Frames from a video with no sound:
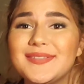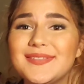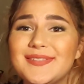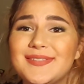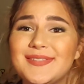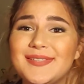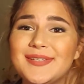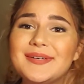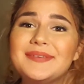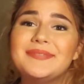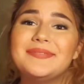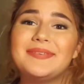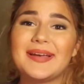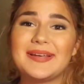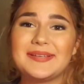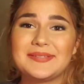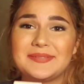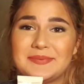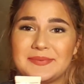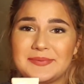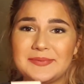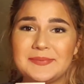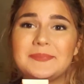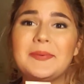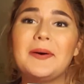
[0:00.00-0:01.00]
Too Faced
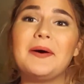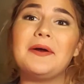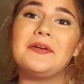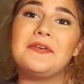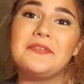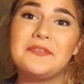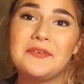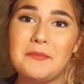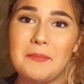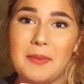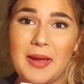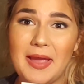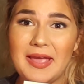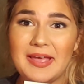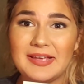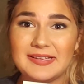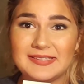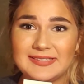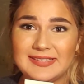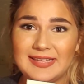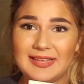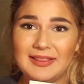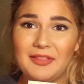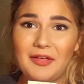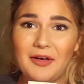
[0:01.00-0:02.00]
was bought over by
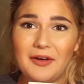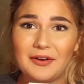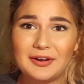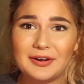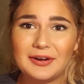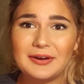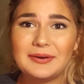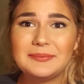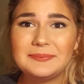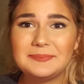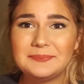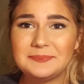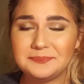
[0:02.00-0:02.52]
Estee Lauder.